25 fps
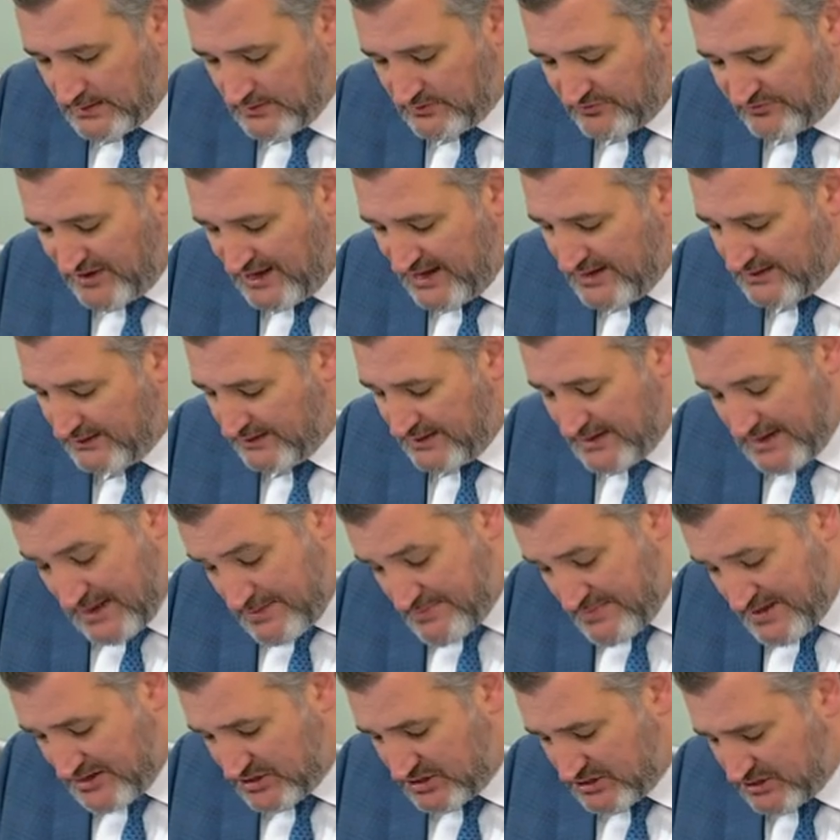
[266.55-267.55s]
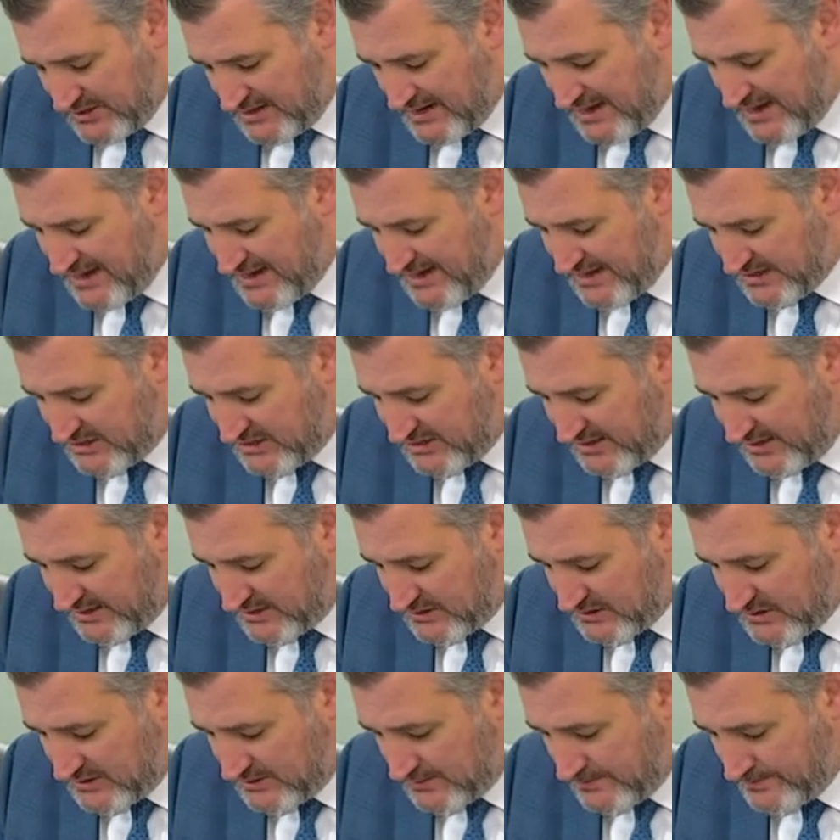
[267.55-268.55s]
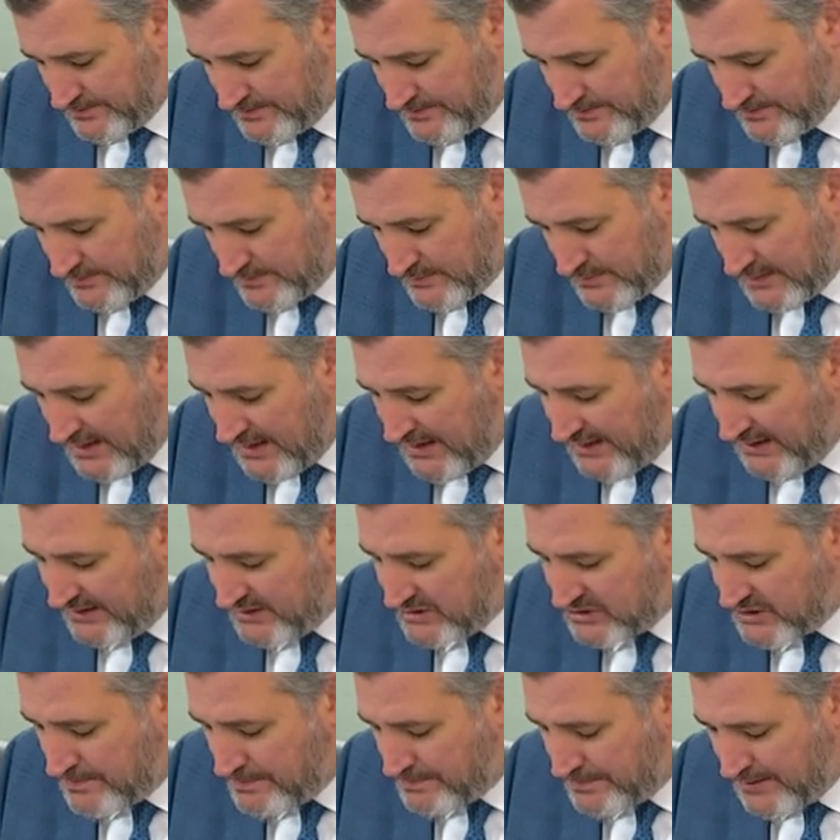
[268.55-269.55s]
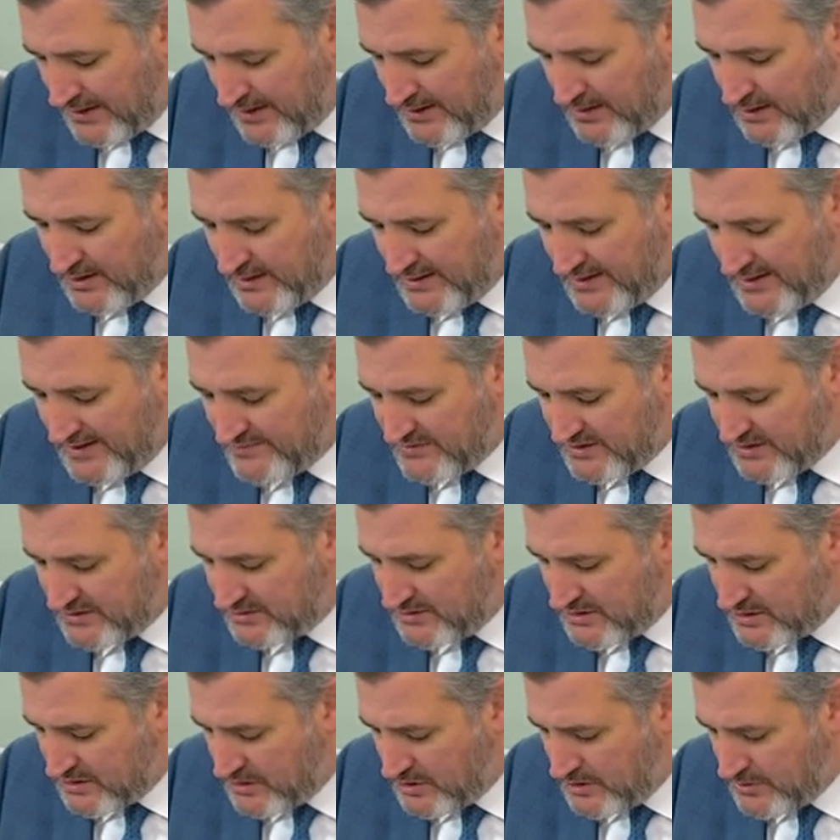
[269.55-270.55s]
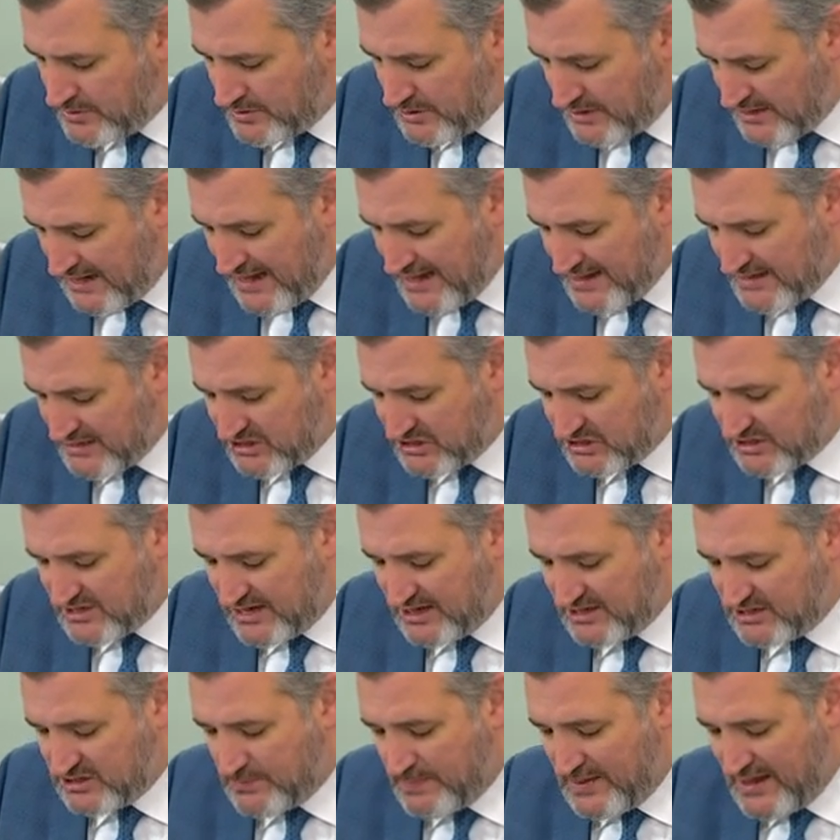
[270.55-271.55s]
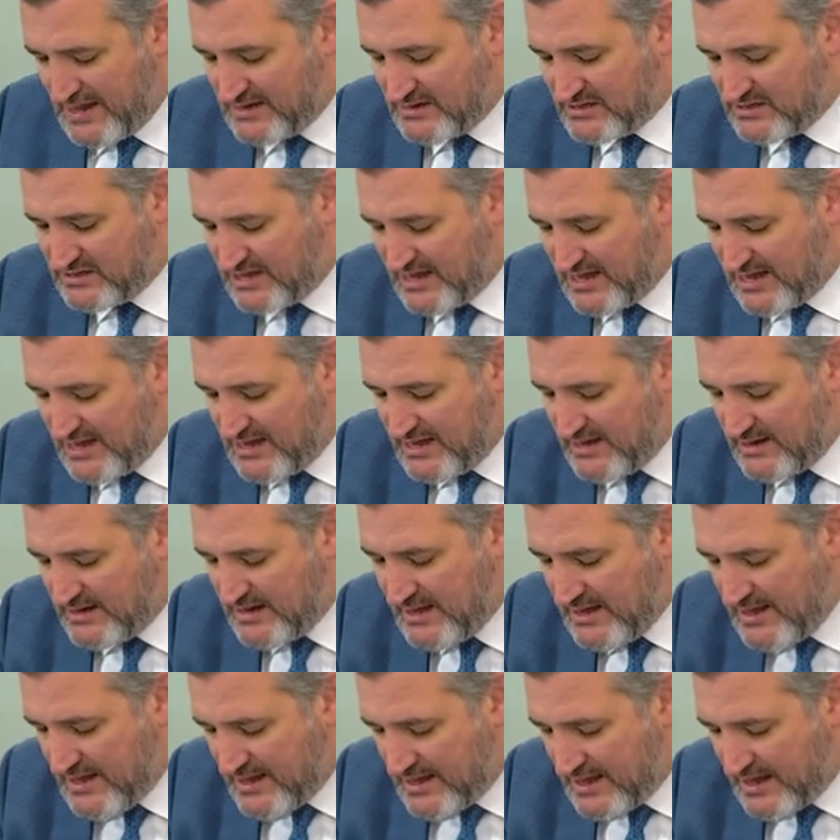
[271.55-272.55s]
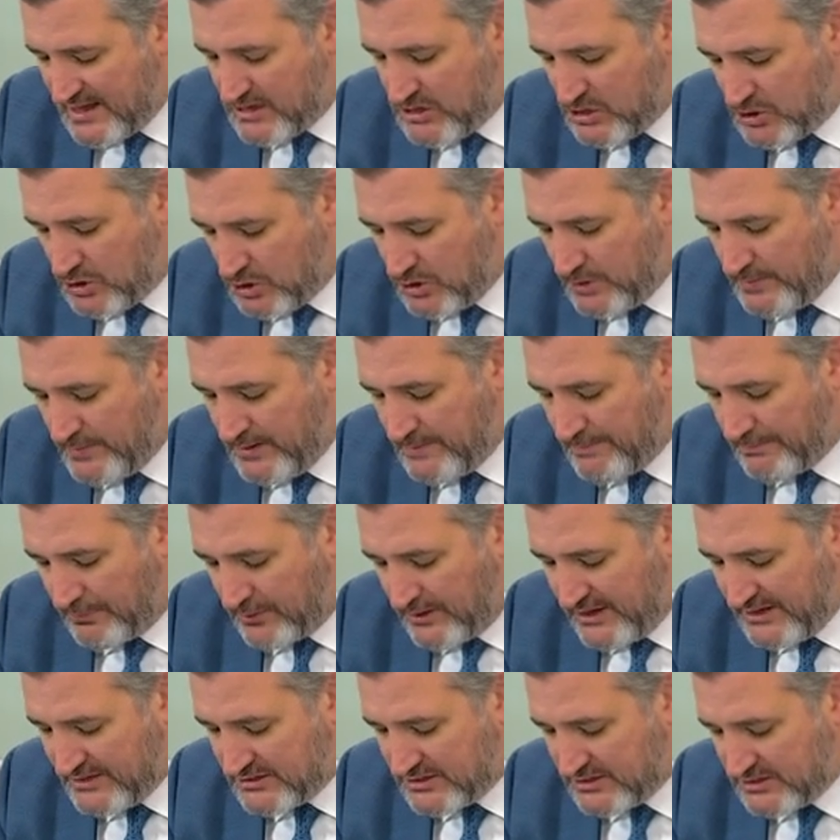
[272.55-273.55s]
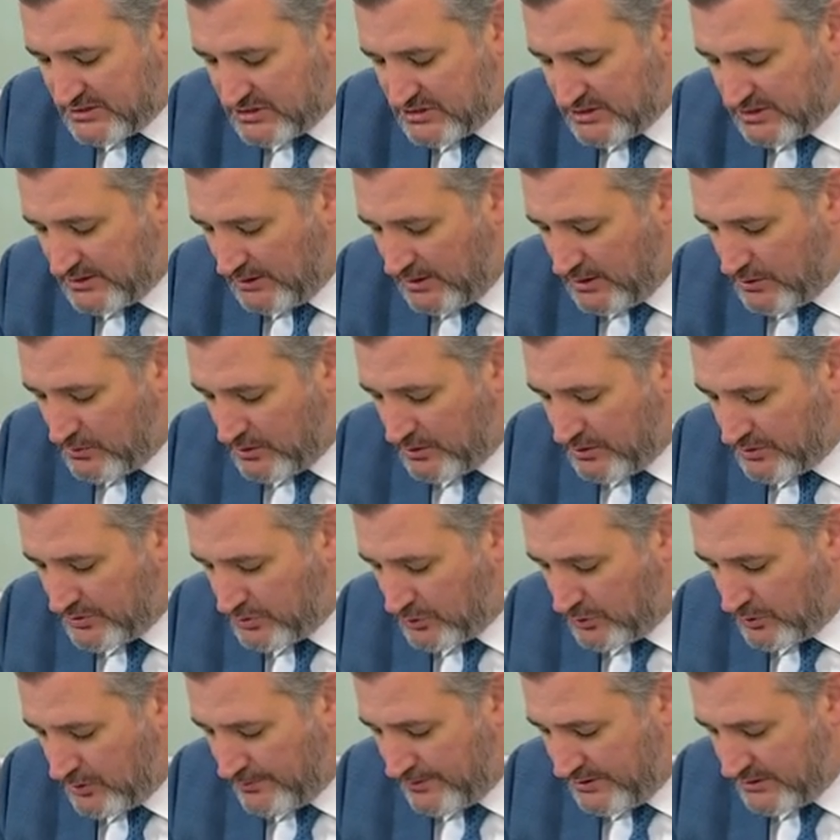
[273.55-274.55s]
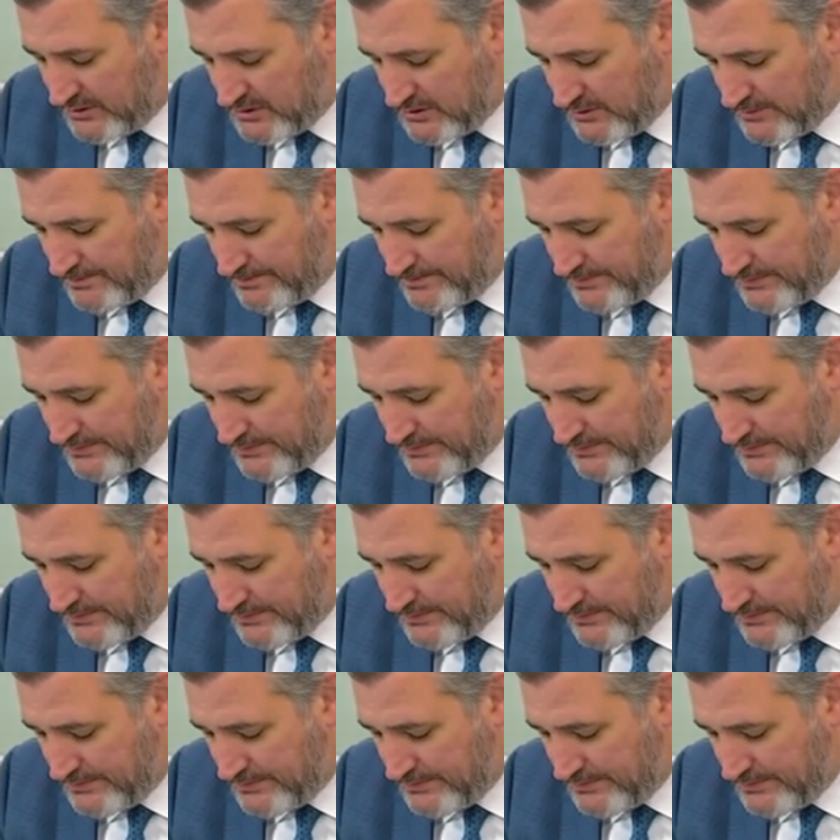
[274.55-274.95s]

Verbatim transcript: Finally, I mentioned the ISS. It is imperative that the United States maintain a human presence in low Earth orbit.